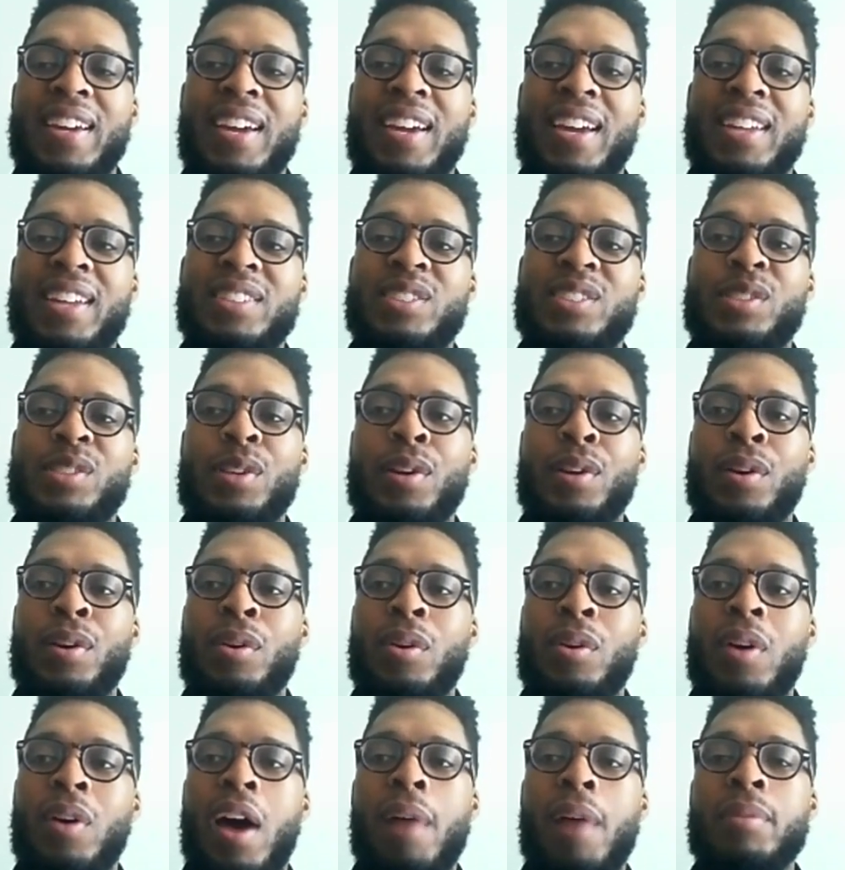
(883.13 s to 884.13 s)
And
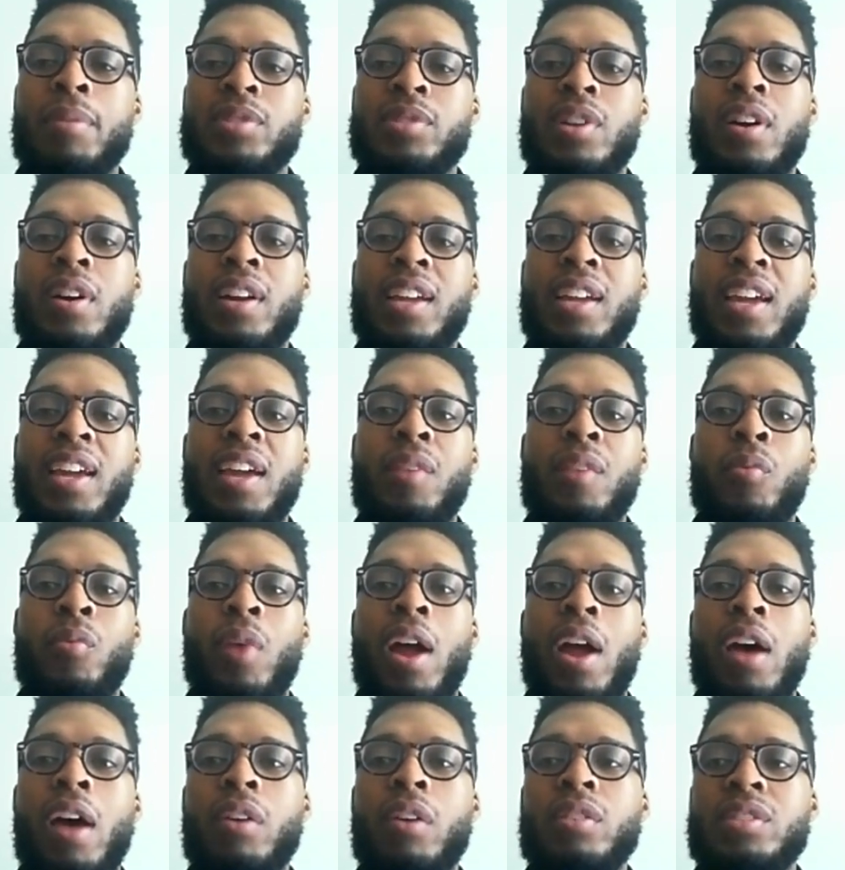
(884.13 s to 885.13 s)
so I was already en
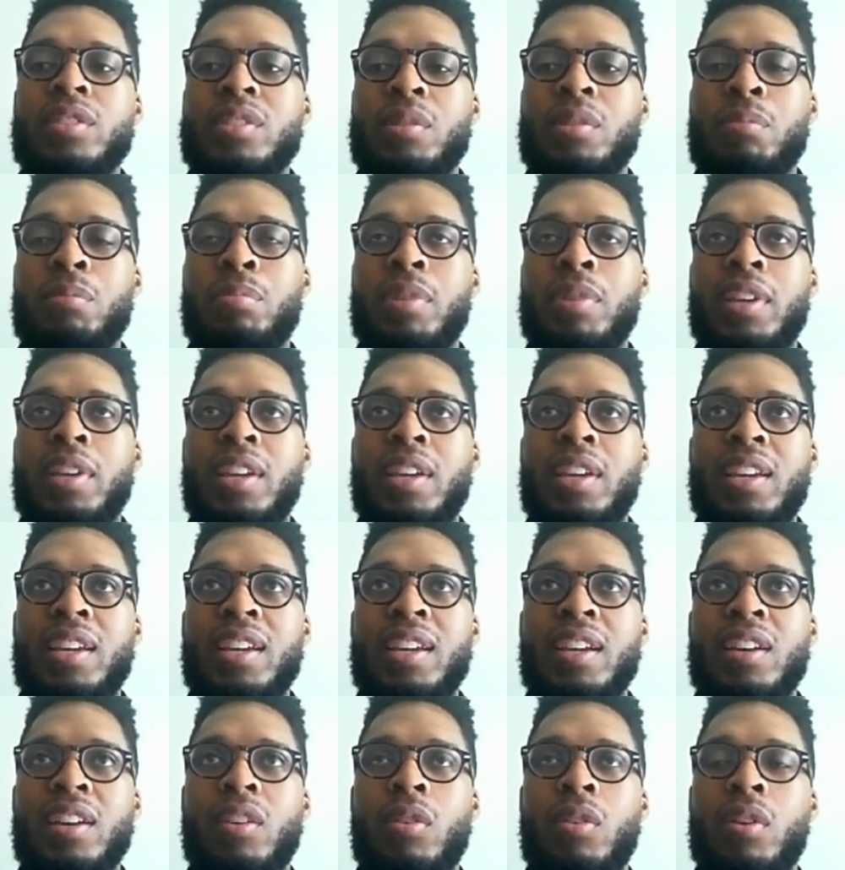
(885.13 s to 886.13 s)
route to
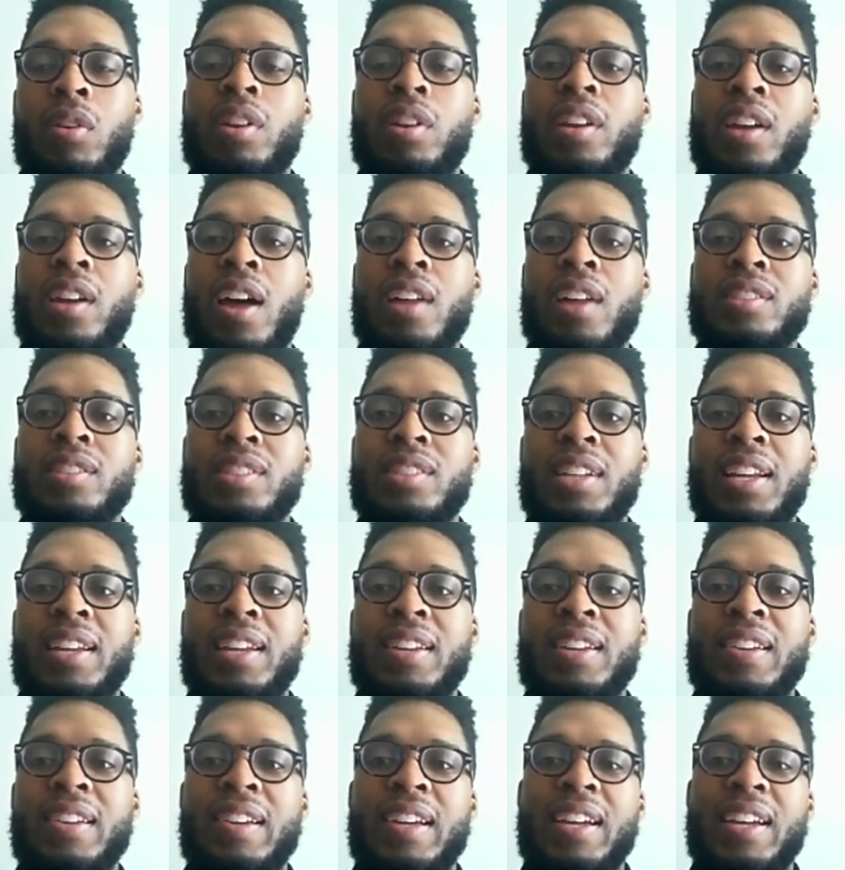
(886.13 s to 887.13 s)
be on the
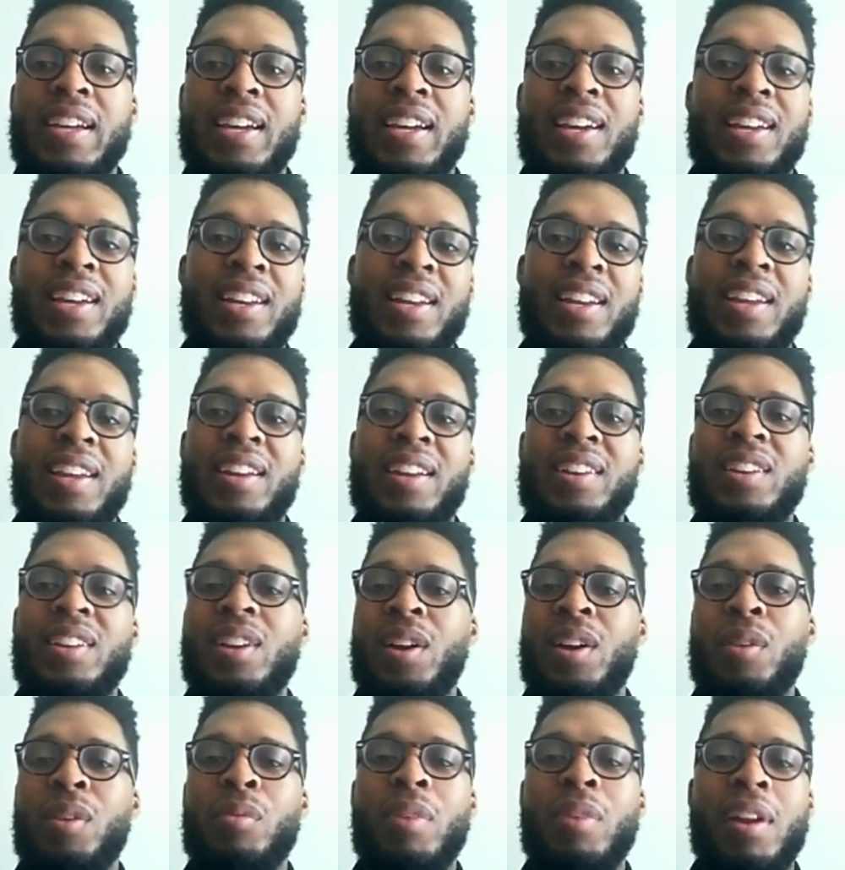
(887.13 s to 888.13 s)
continent. And then,
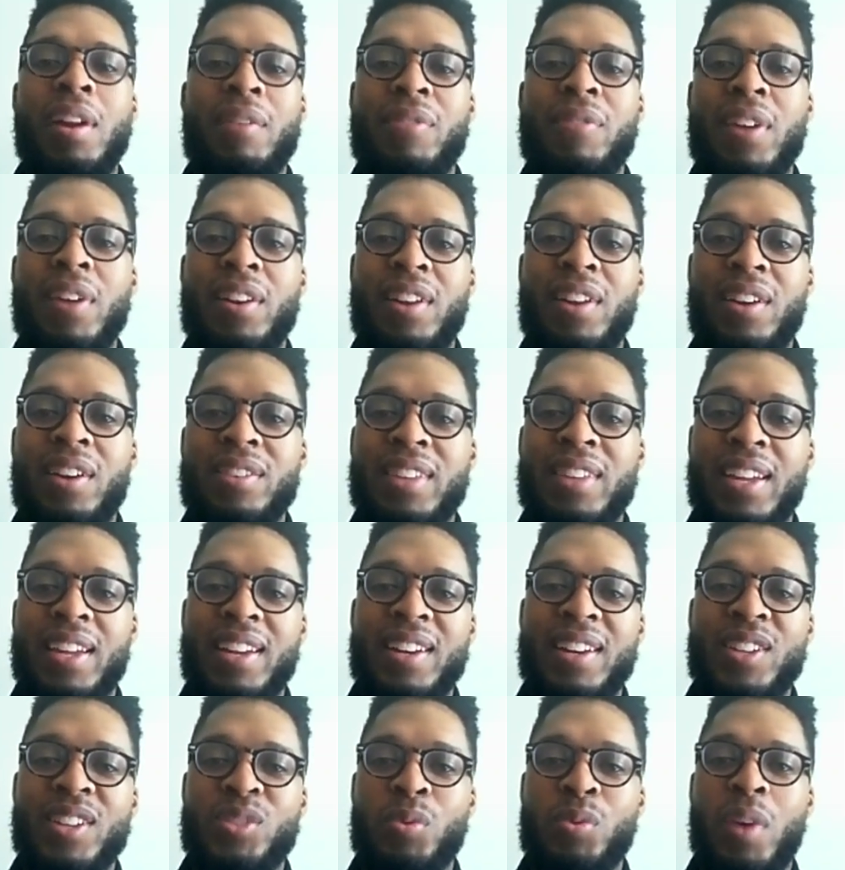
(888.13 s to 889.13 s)
when I found out
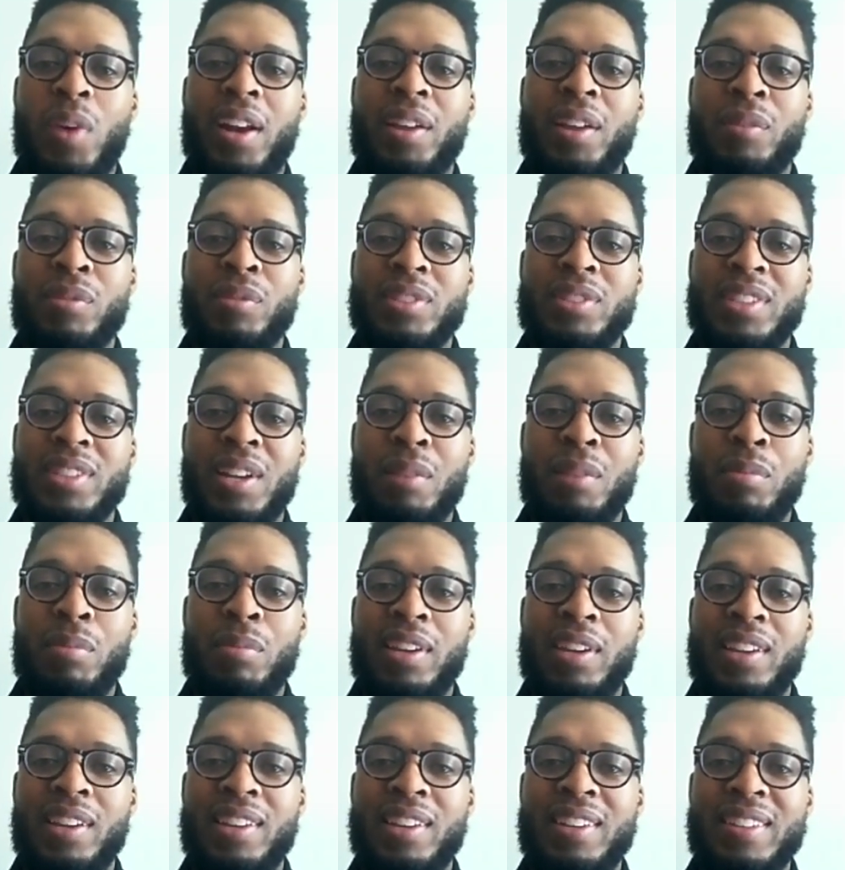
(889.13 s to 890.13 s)
that his wedding was going to
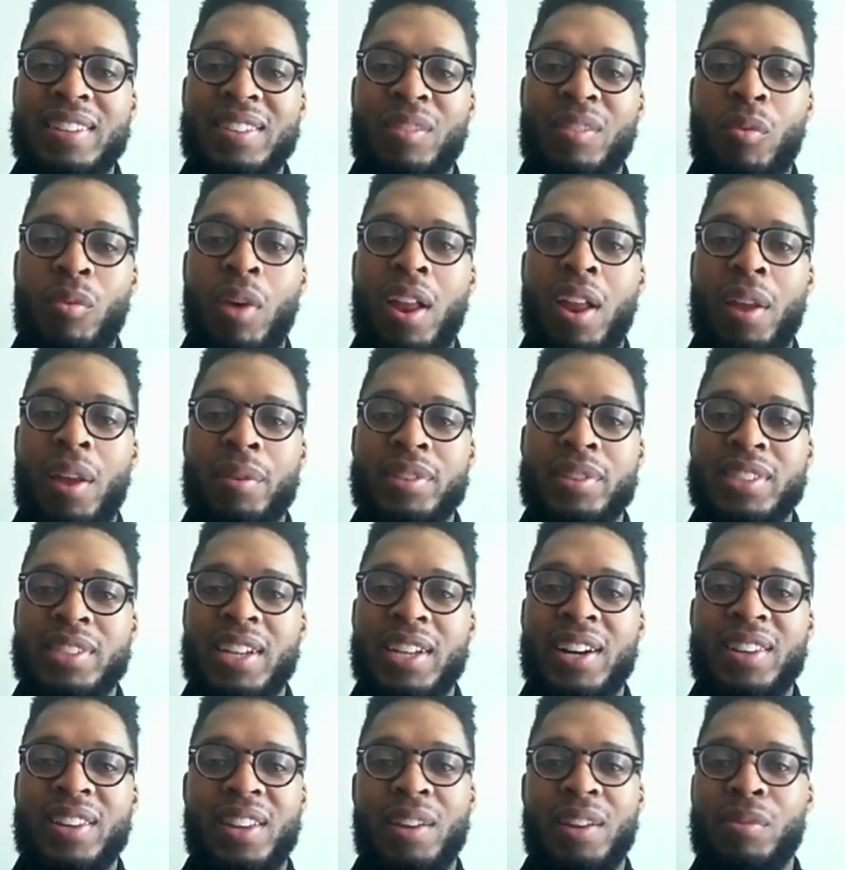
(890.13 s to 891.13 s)
be while I was
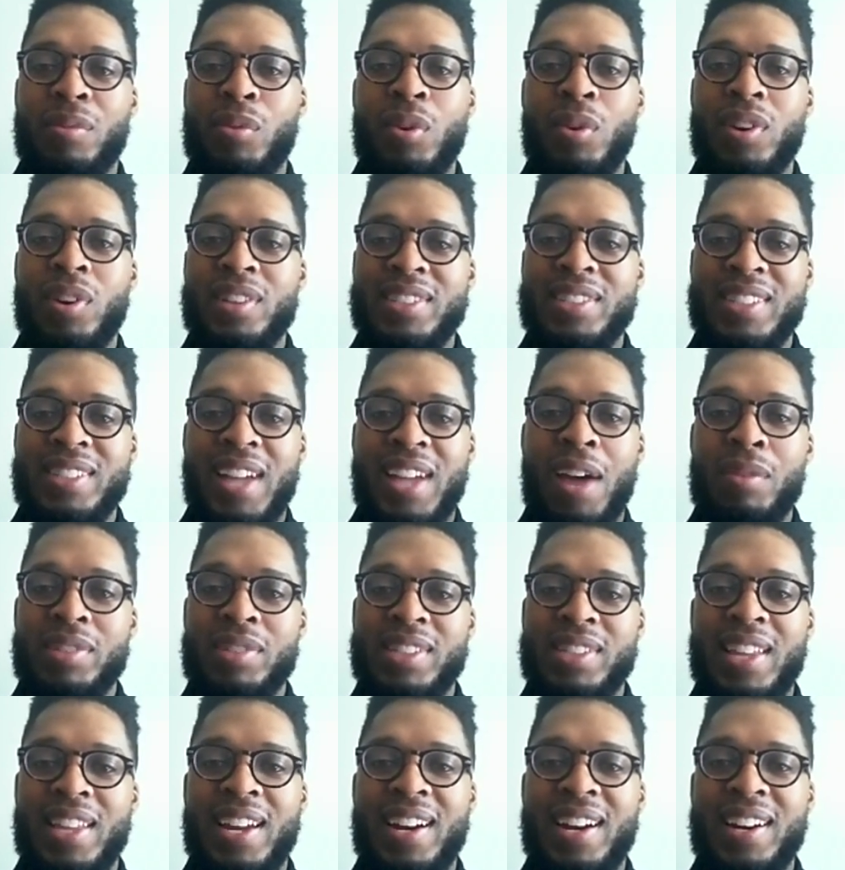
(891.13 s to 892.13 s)
there, then of course I
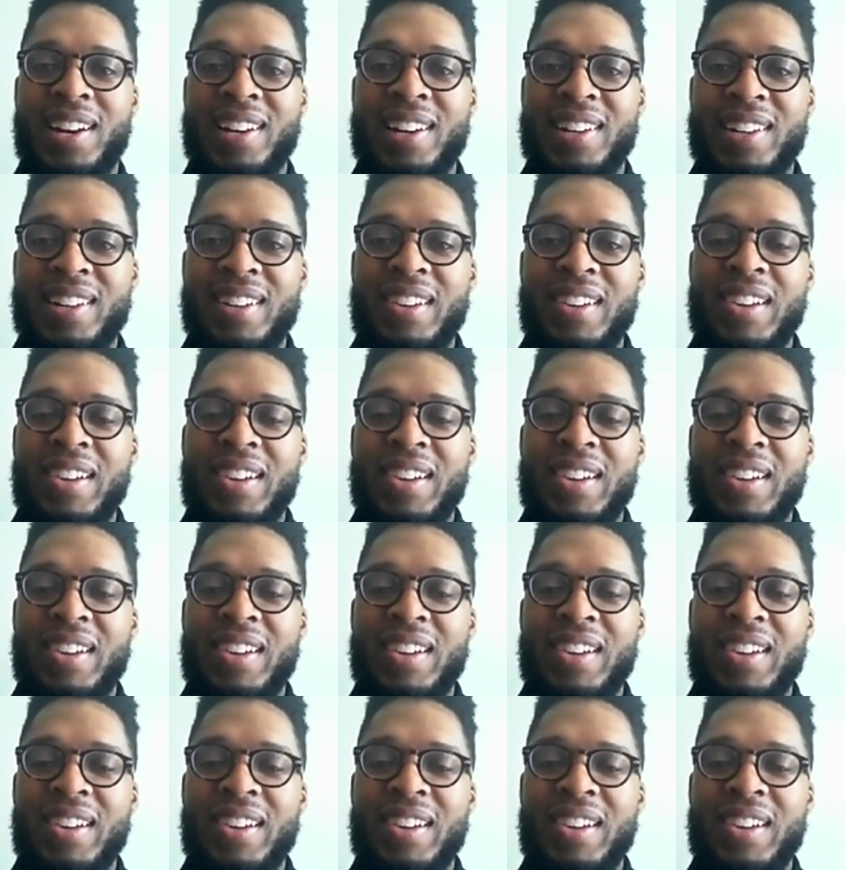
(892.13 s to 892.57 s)
was there.